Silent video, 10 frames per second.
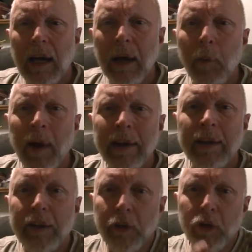I wanted
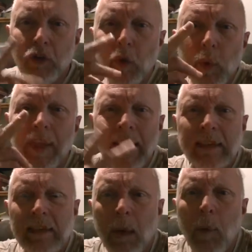two
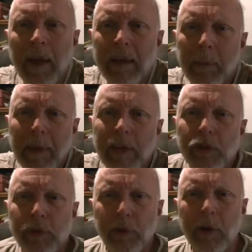things. I wanted to make
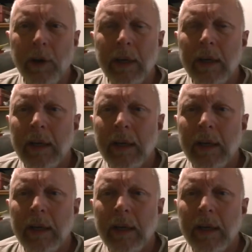sure